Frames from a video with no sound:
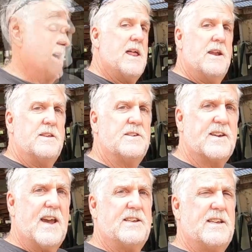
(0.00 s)
And in this
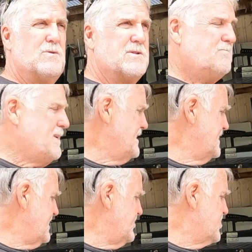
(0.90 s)
case, it was
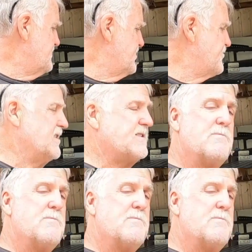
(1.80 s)
basically surface rust,